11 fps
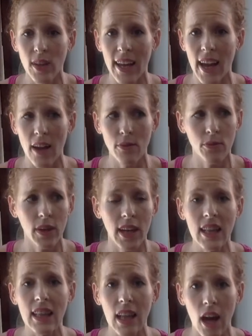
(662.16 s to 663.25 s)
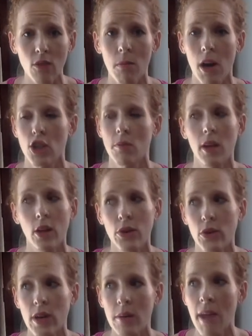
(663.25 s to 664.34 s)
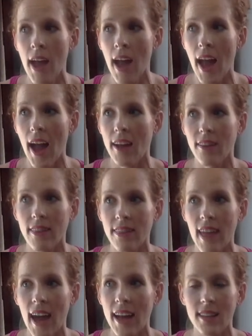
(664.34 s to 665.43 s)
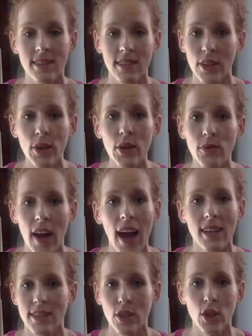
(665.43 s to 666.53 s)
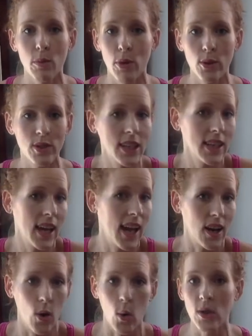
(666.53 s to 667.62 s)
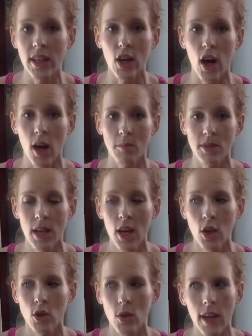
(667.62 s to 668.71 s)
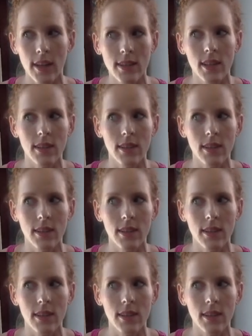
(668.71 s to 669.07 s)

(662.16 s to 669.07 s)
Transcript: Like, I freaking love marshmallow cream, and that is 0 fat, 0 protein, and only carbs. So that's